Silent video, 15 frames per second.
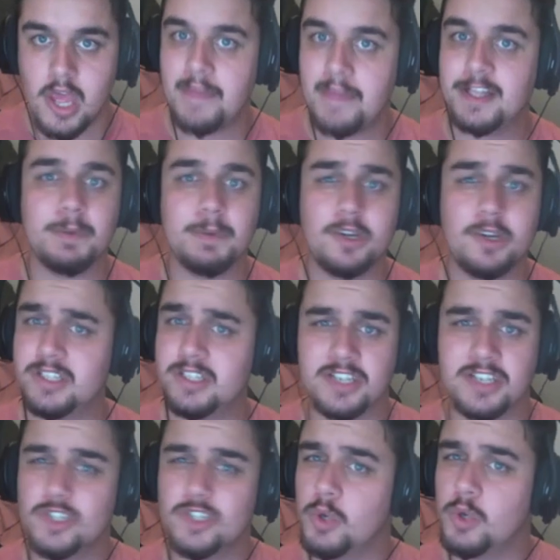And that's because it
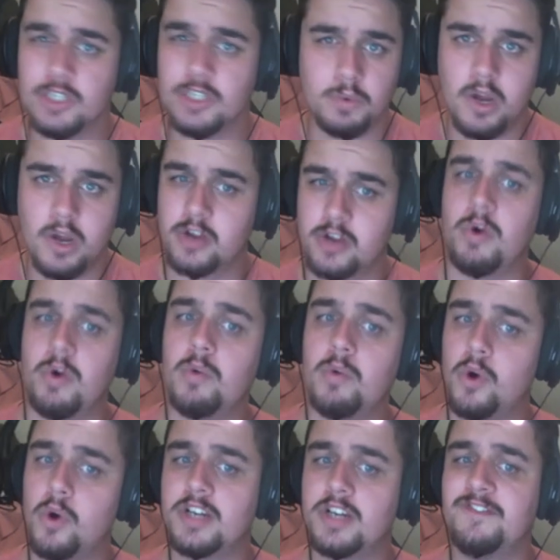doesn't always work.
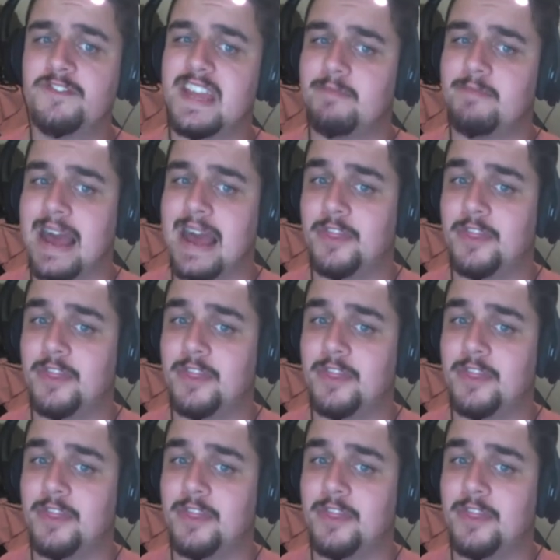What worked for him